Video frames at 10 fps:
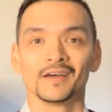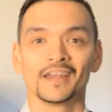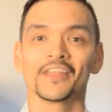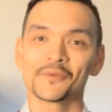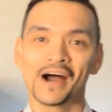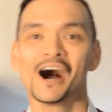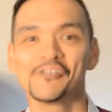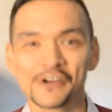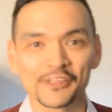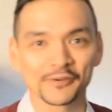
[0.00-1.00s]
Now that we're
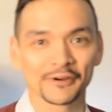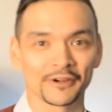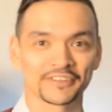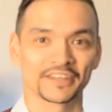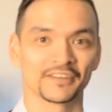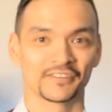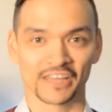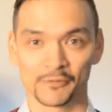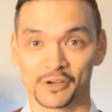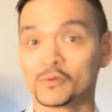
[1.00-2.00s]
halfway through our executive
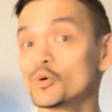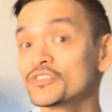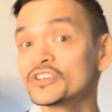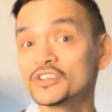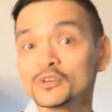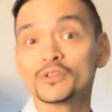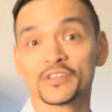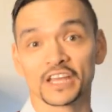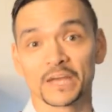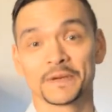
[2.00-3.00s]
summary, what do you
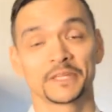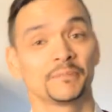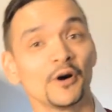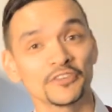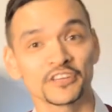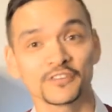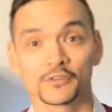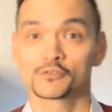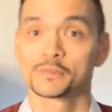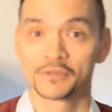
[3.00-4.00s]
think about the positives
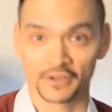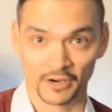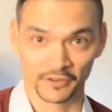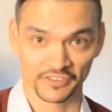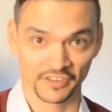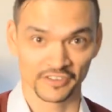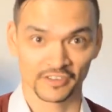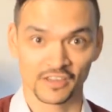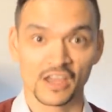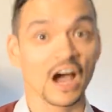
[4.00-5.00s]
of cryptocurrencies?
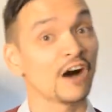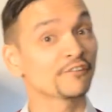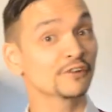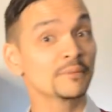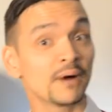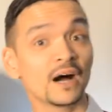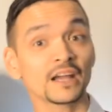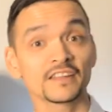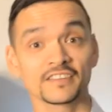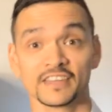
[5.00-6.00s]
Are free
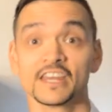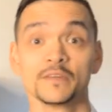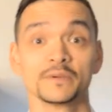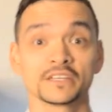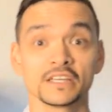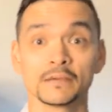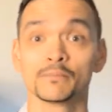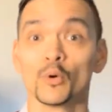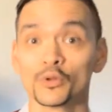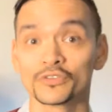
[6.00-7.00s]
markets and anonymity
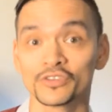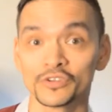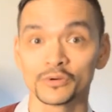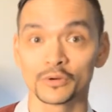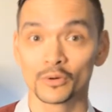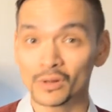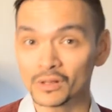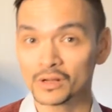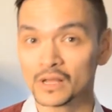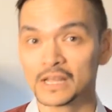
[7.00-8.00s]
important to you at all?
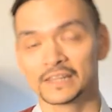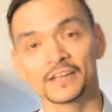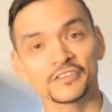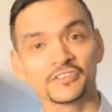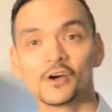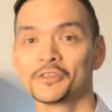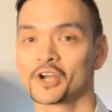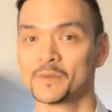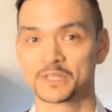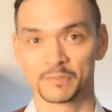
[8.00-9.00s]
Let us know in the
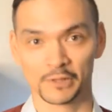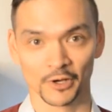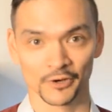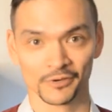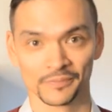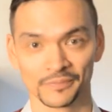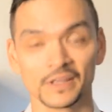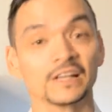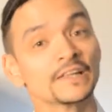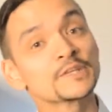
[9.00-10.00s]
comments below.
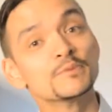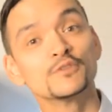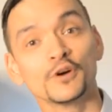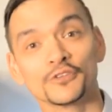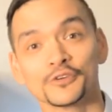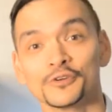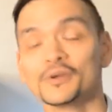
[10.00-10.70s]
Let's move on to